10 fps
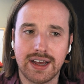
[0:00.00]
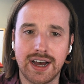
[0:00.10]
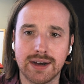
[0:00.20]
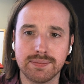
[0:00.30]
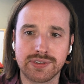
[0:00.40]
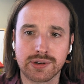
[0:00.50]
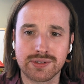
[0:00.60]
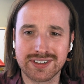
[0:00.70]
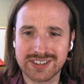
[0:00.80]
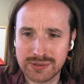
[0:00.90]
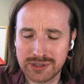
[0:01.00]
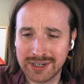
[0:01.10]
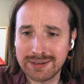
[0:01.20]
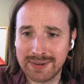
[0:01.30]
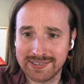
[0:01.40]
Um, so, so
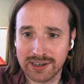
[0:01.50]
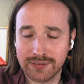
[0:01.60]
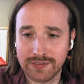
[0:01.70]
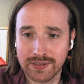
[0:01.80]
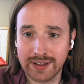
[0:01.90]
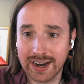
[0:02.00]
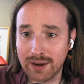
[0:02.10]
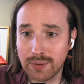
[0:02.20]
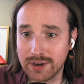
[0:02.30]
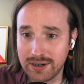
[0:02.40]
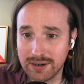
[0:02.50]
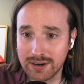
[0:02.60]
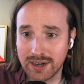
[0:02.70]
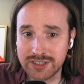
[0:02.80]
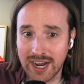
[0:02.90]
treating myself like I would
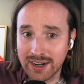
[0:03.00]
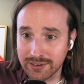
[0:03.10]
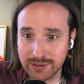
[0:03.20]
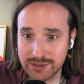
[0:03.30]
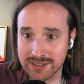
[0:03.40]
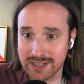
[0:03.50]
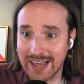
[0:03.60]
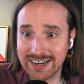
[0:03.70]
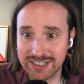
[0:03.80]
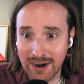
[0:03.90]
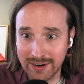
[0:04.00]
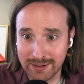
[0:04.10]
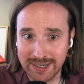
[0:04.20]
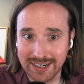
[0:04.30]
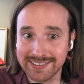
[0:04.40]
a child who's just lashed out
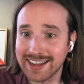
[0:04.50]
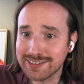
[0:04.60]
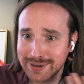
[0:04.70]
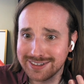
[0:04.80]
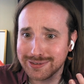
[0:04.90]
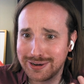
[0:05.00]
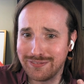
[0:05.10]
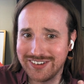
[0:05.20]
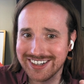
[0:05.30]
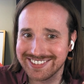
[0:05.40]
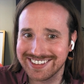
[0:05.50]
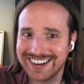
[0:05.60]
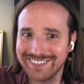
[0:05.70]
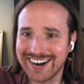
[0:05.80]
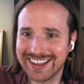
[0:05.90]
at me because that's what it sort of feels yes, like, right?